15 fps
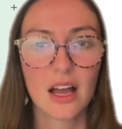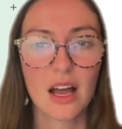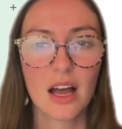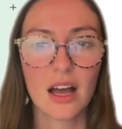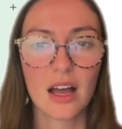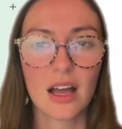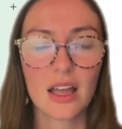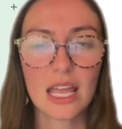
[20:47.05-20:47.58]

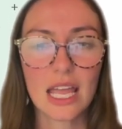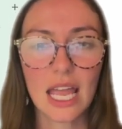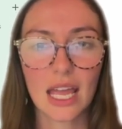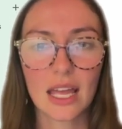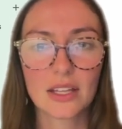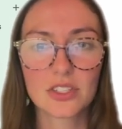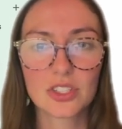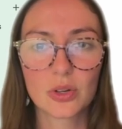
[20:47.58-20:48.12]

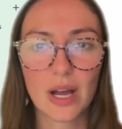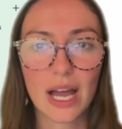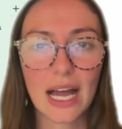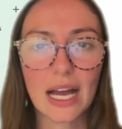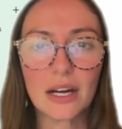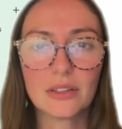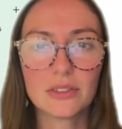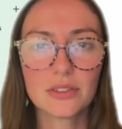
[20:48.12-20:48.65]
And so,
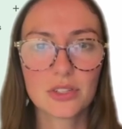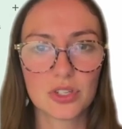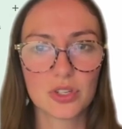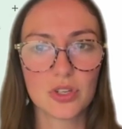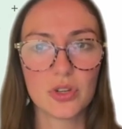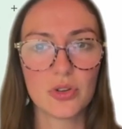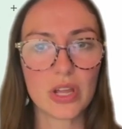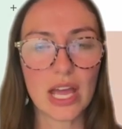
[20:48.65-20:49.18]
how do
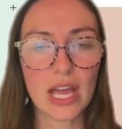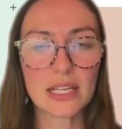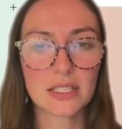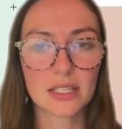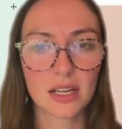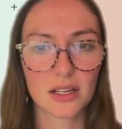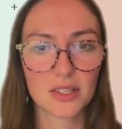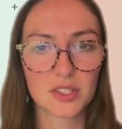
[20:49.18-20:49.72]
you get
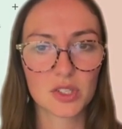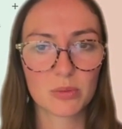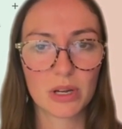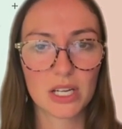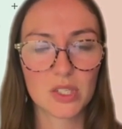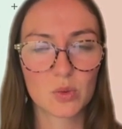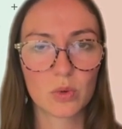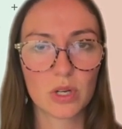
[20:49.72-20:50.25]
to
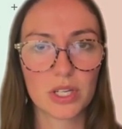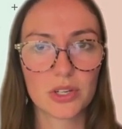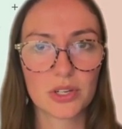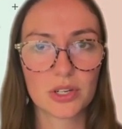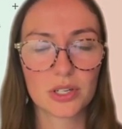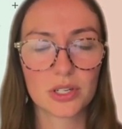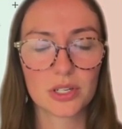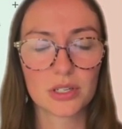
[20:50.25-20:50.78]
customize what
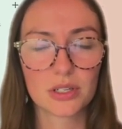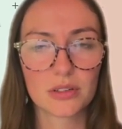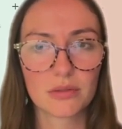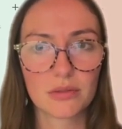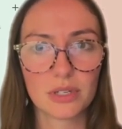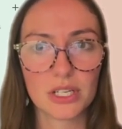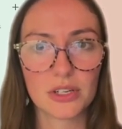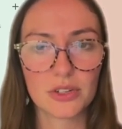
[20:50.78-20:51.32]
your
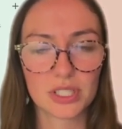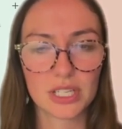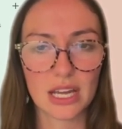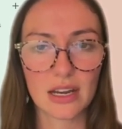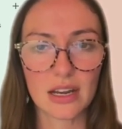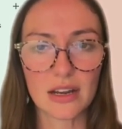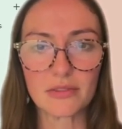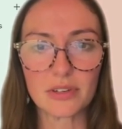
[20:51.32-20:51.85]
readers
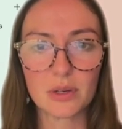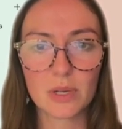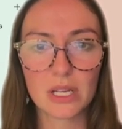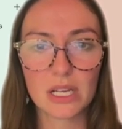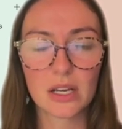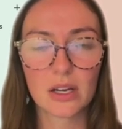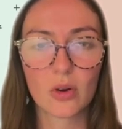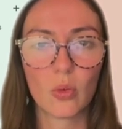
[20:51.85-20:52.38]
get every
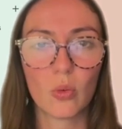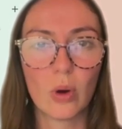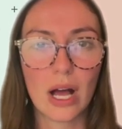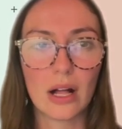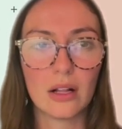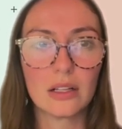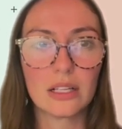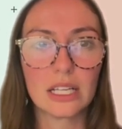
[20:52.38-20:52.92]
week?
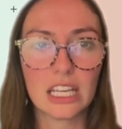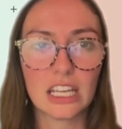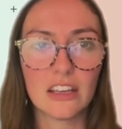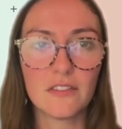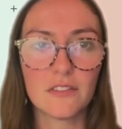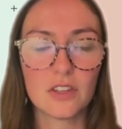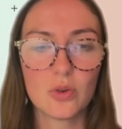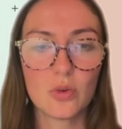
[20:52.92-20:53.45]
Well,
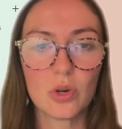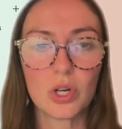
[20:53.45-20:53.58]
if